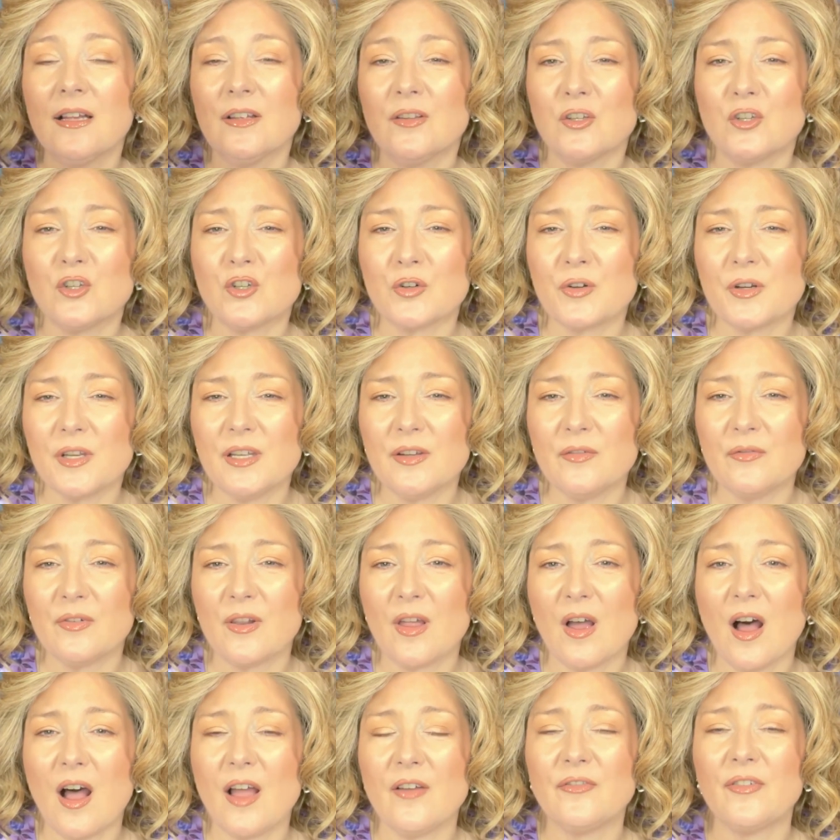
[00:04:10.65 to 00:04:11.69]
the Tree of
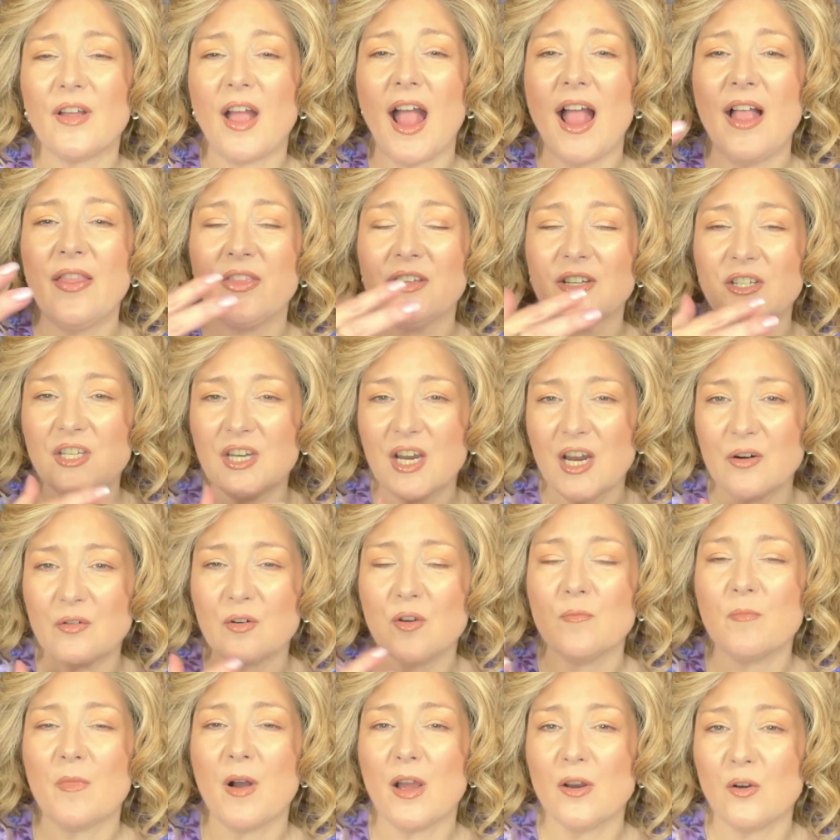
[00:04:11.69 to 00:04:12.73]
Life, and the
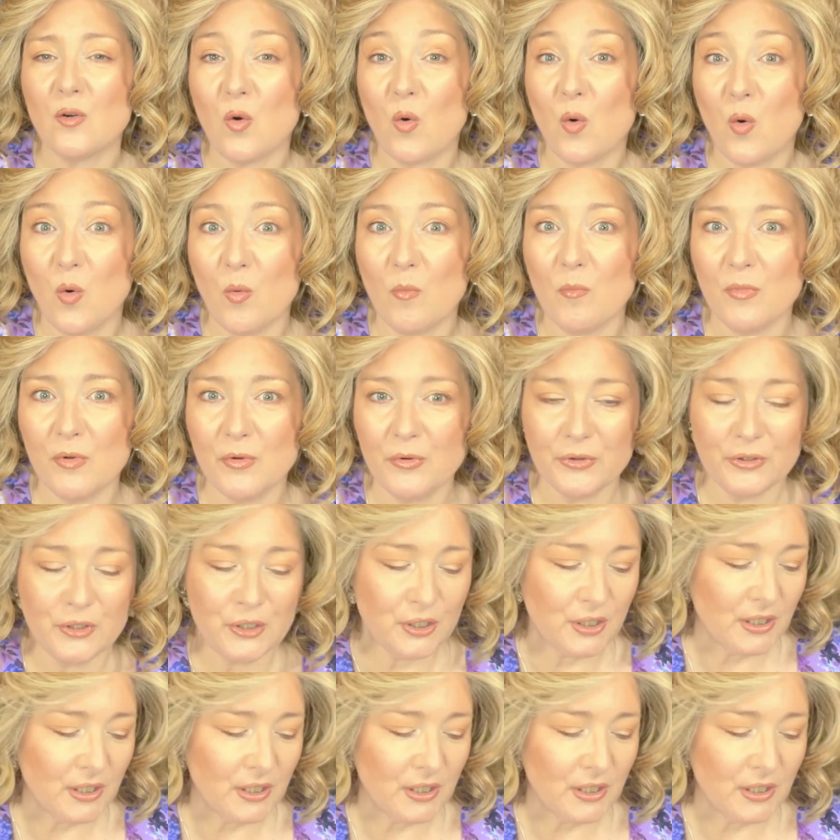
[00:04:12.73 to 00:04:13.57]
tarot might all merge